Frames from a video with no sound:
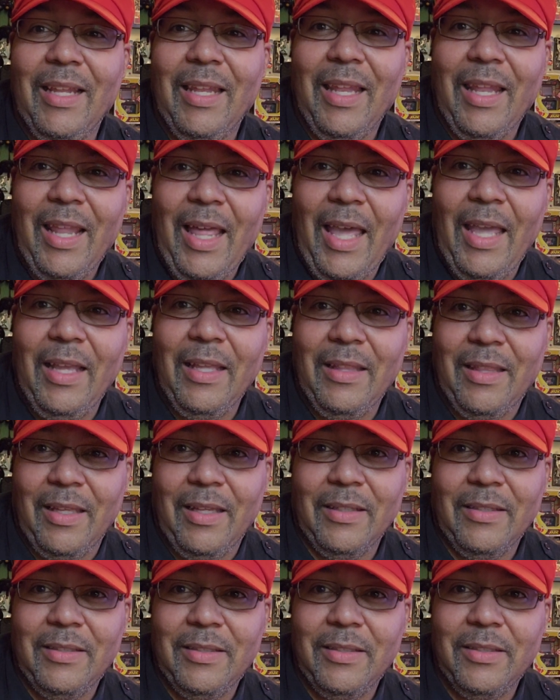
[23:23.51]
like
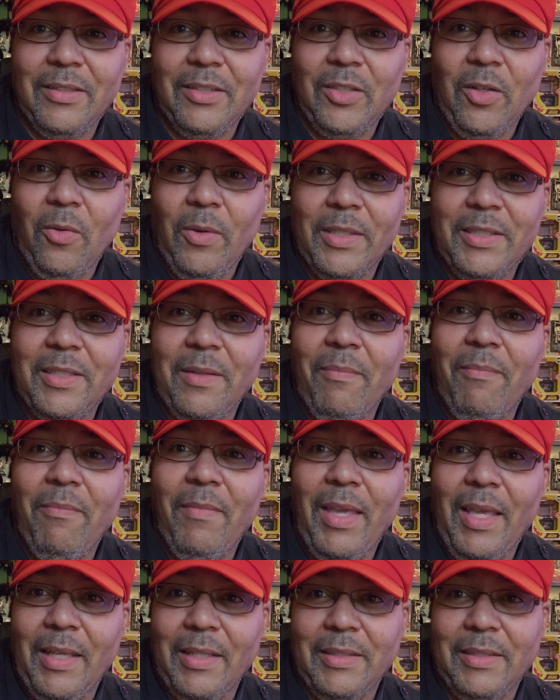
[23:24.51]
this, so it's
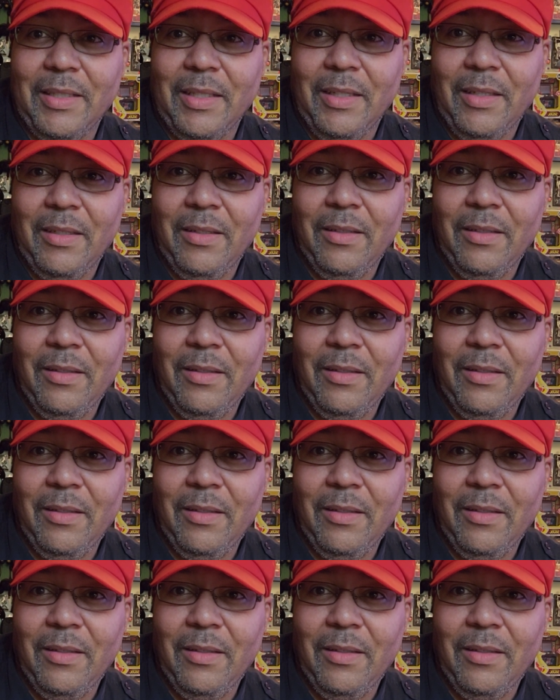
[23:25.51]
amazing.